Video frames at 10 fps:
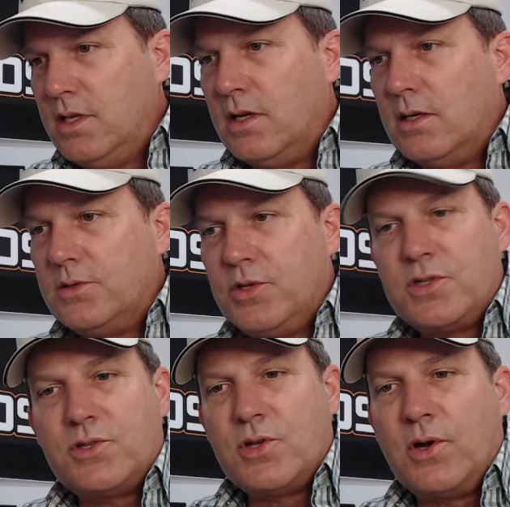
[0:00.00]

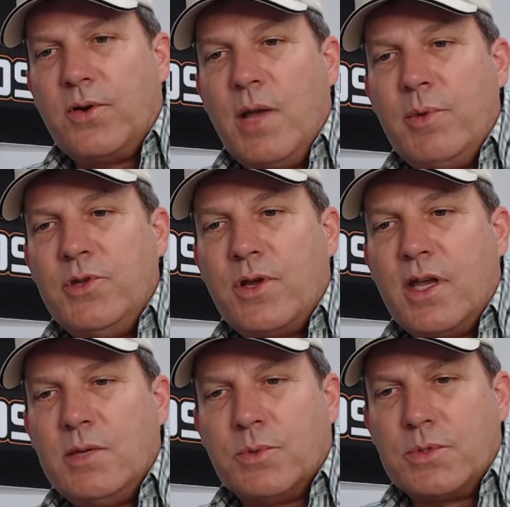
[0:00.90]
just start grabbing your
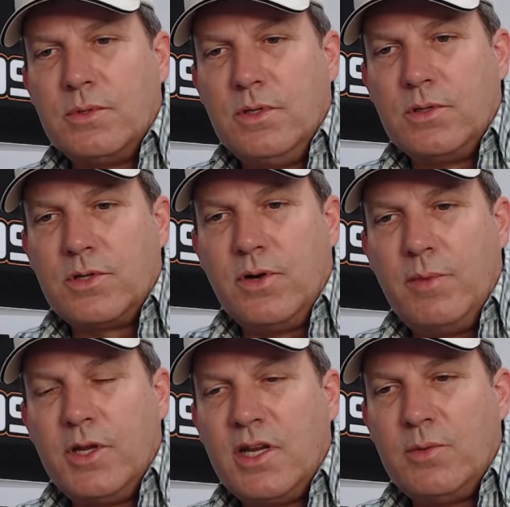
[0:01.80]
cables. You know,
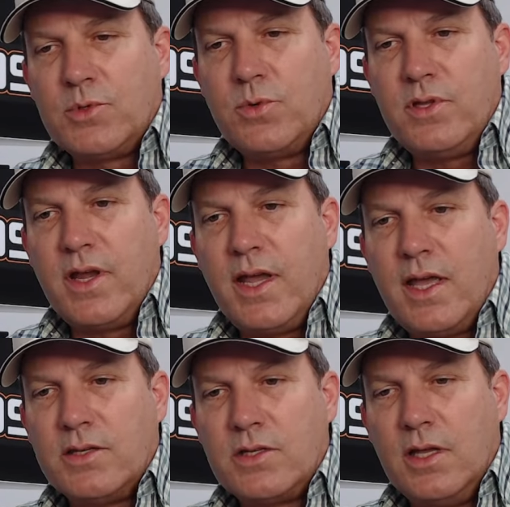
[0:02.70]
grab your cables with your
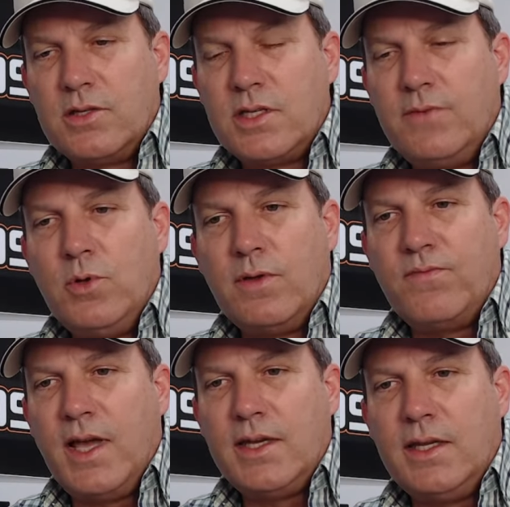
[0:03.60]
hands and see if you can
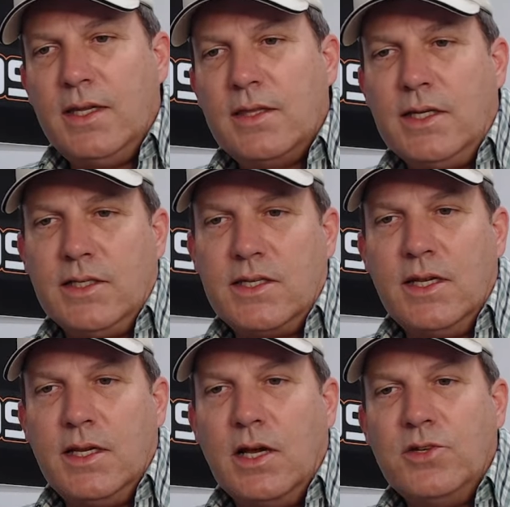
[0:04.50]
find anything that's
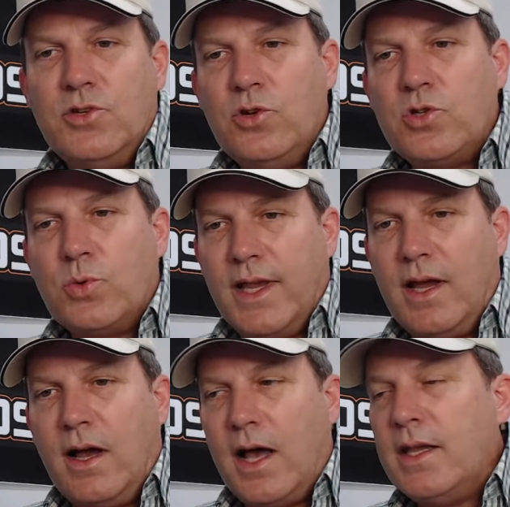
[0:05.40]
getting unusually
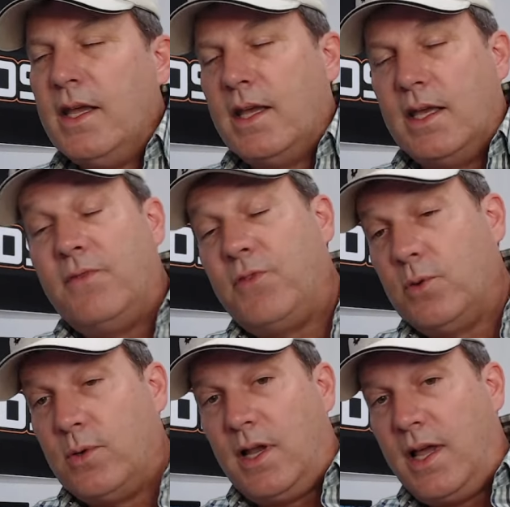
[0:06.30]
hot. And if
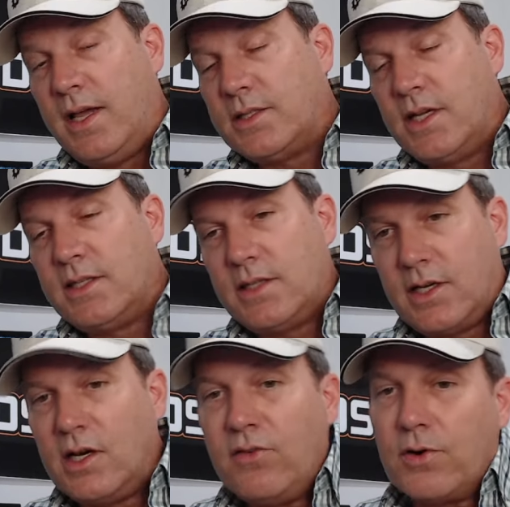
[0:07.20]
you would like, take the
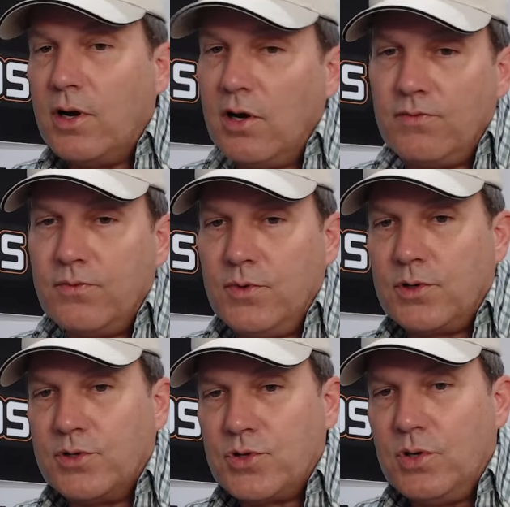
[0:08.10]
cover off of
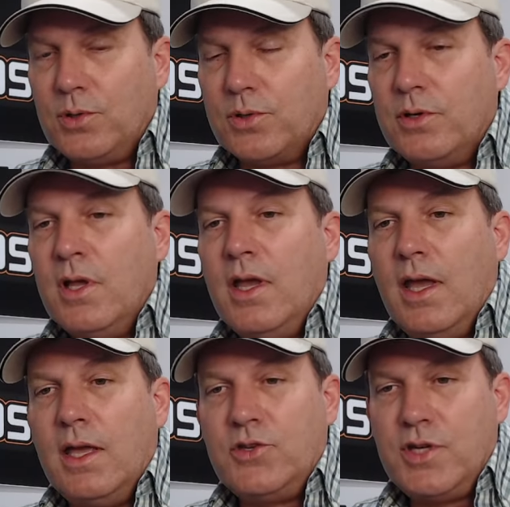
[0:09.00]
your controller
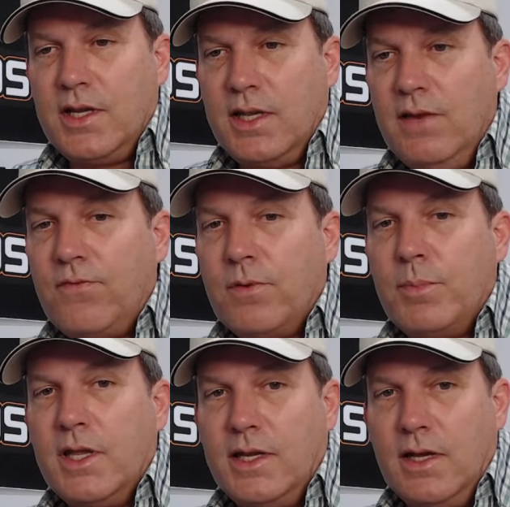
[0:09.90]
and check it for
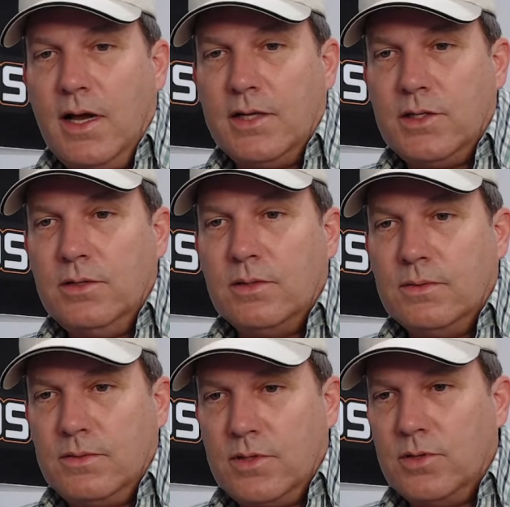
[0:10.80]
getting hot too.
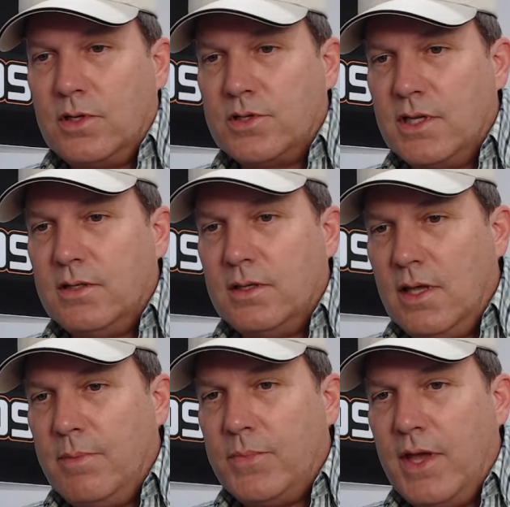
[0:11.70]
So, because
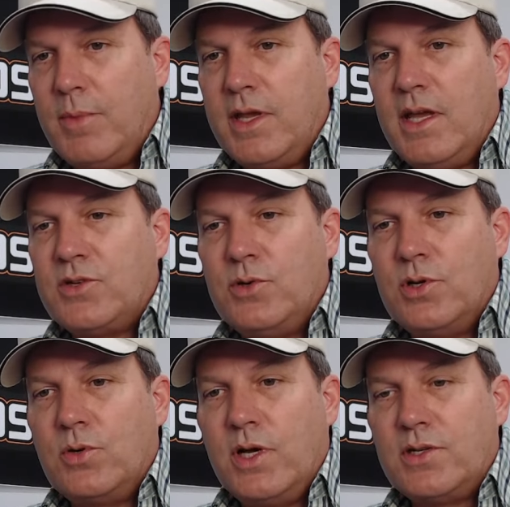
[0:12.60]
that may answer
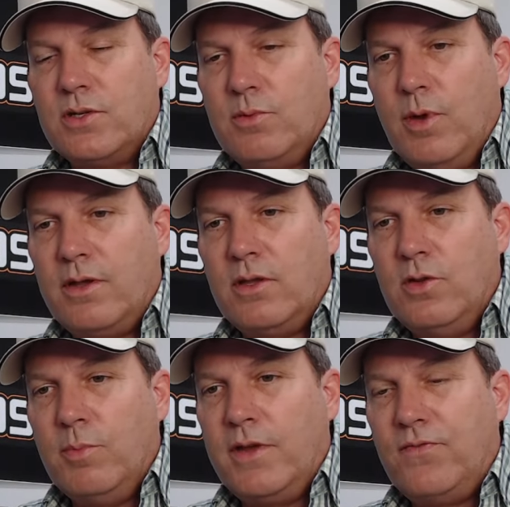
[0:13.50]
your question. You
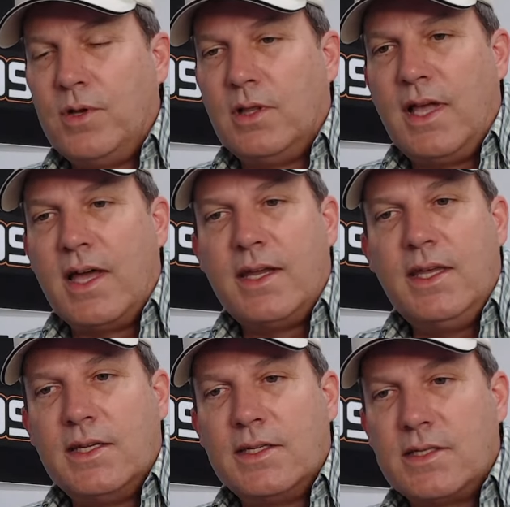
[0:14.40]
may feel a lot of
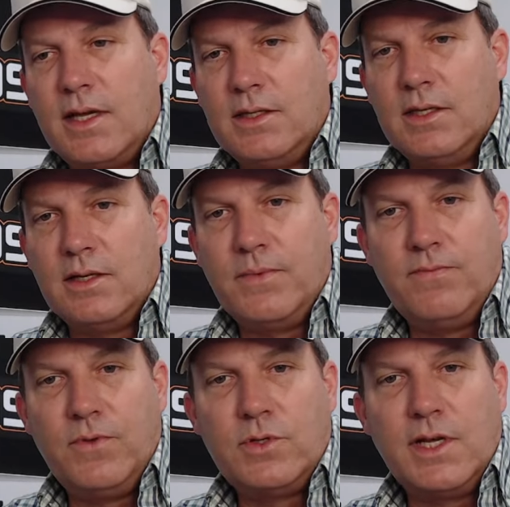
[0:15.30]
inside there
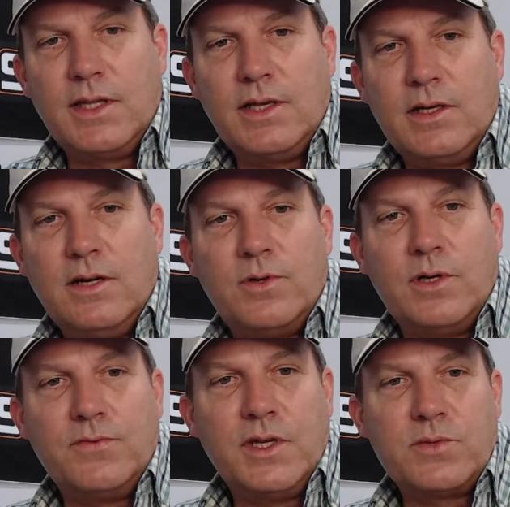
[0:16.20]
if you take that
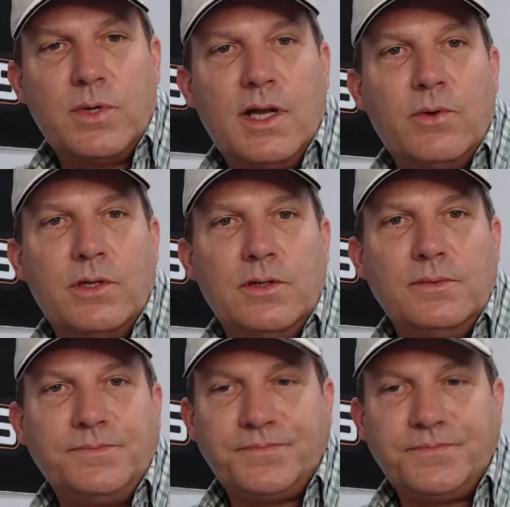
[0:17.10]
cover off. That's what I would do.